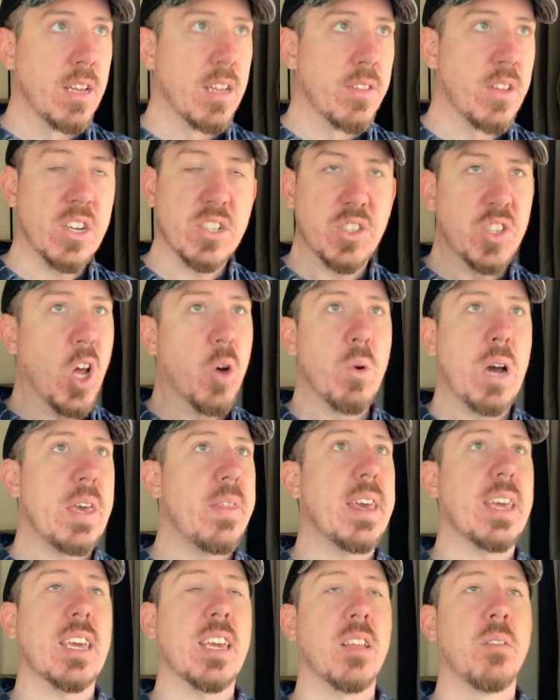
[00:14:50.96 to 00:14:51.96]
there's no way
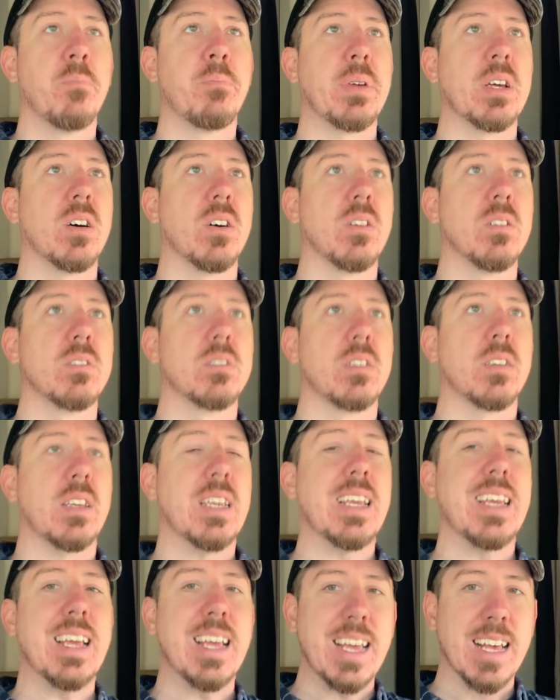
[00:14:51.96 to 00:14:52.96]
they can build
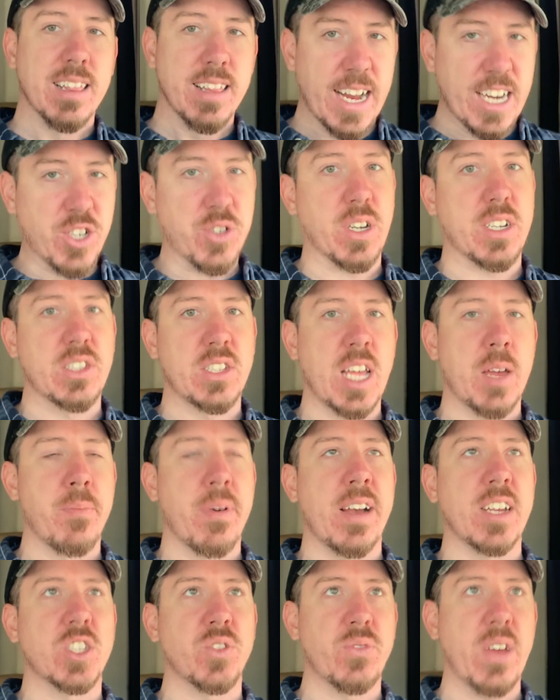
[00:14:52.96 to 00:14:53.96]
electric
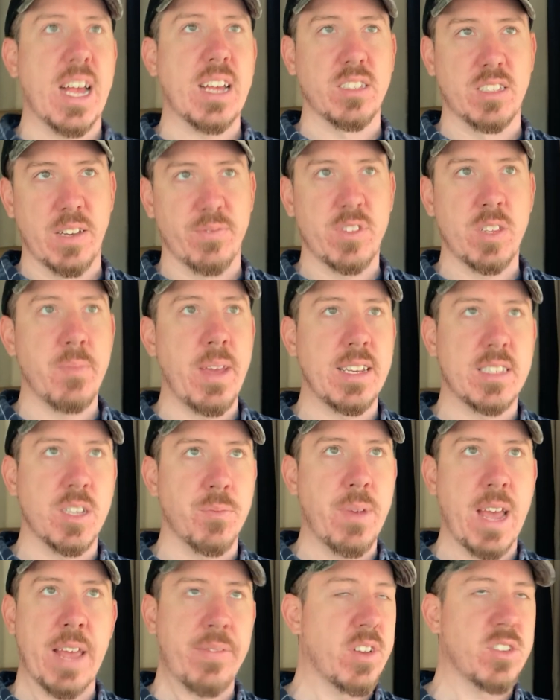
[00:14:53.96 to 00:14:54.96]
semis fast enough to meet
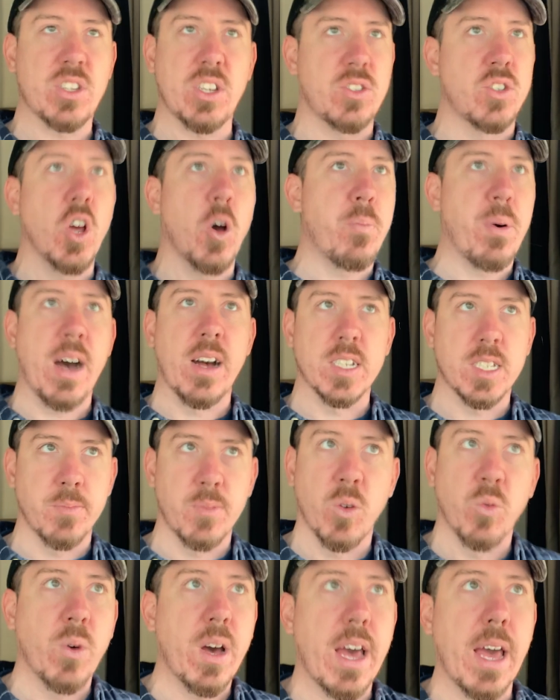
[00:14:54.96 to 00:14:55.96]
demand. There's just no
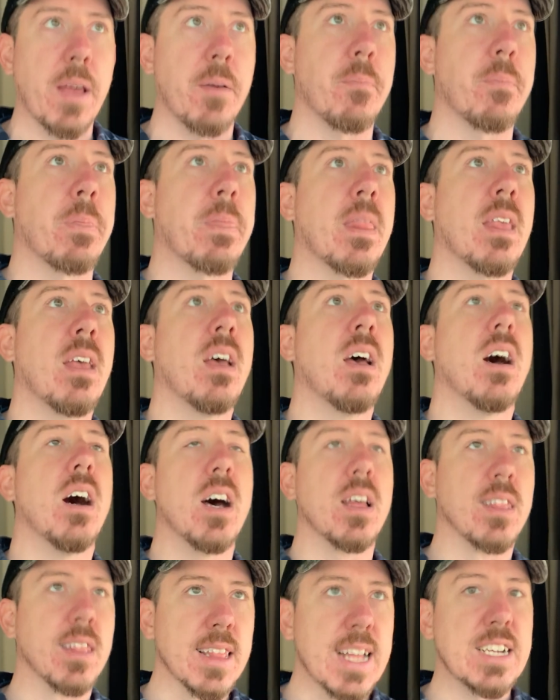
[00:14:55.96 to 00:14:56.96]
possible way,
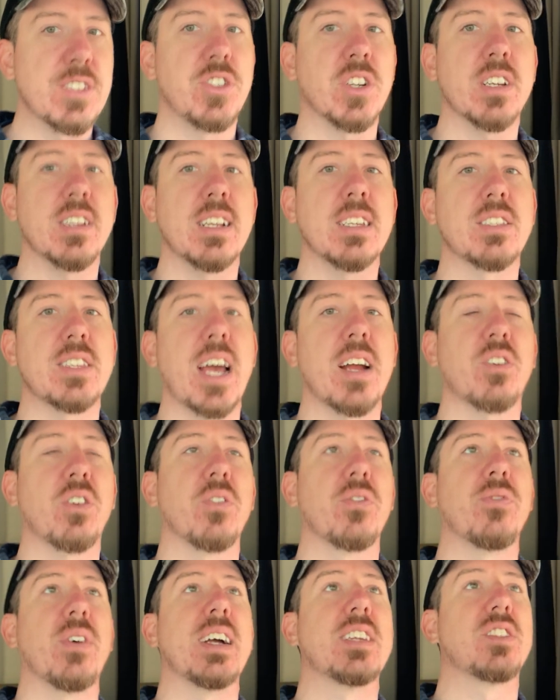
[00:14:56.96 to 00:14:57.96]
unless they're going to
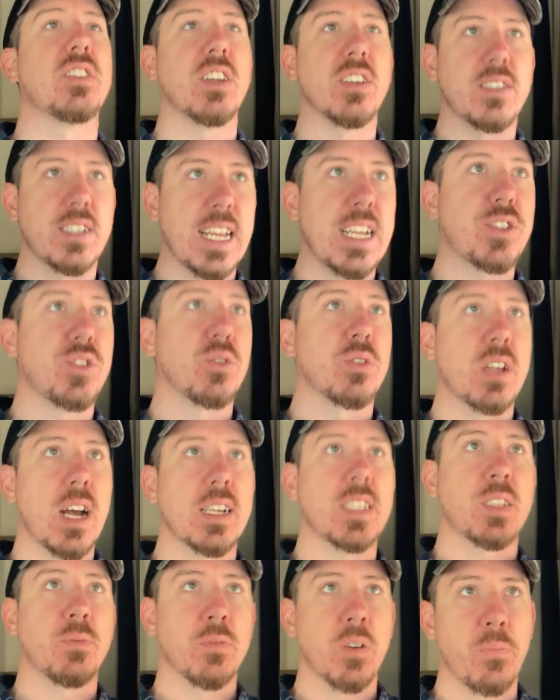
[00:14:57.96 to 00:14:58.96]
sacrifice their diesel
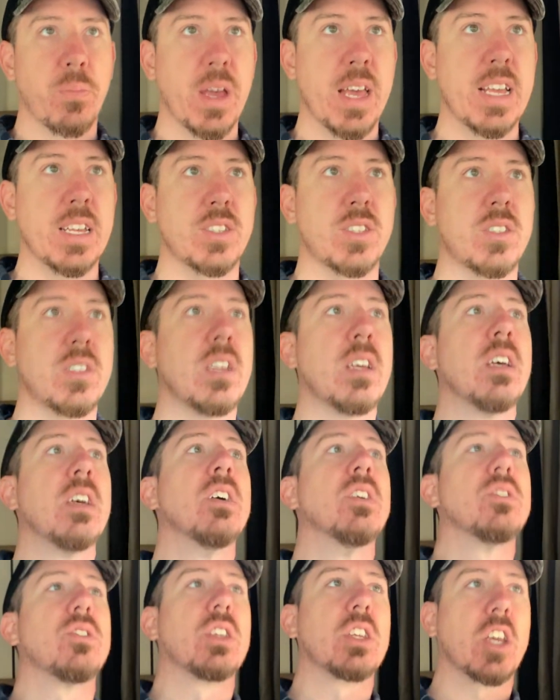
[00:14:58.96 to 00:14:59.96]
customer base
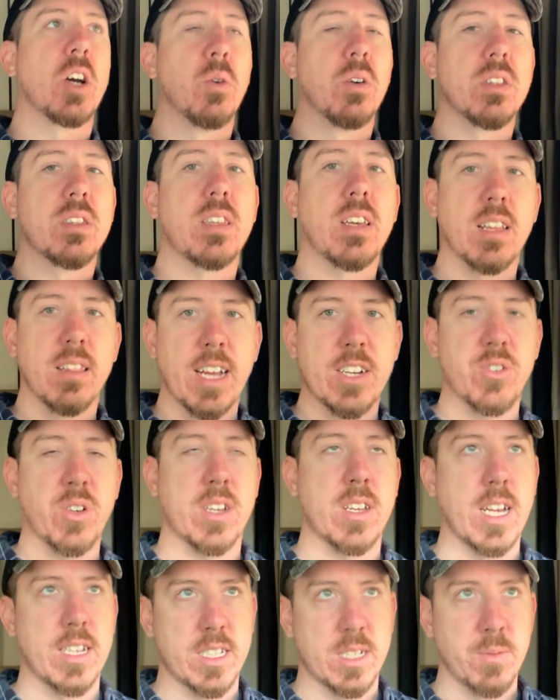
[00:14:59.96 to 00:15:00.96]
to go with the
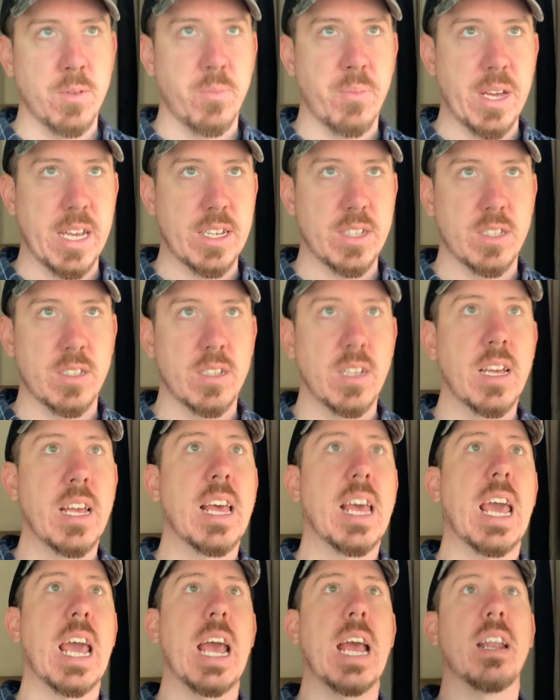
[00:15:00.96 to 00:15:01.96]
electric customer base.
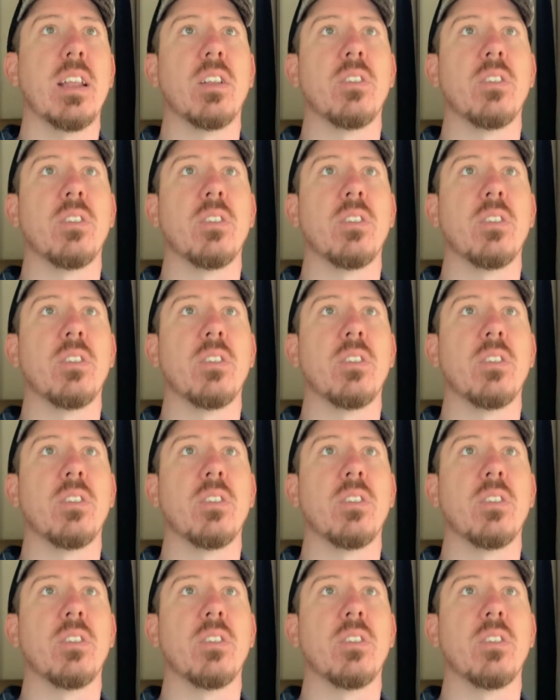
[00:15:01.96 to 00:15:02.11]
And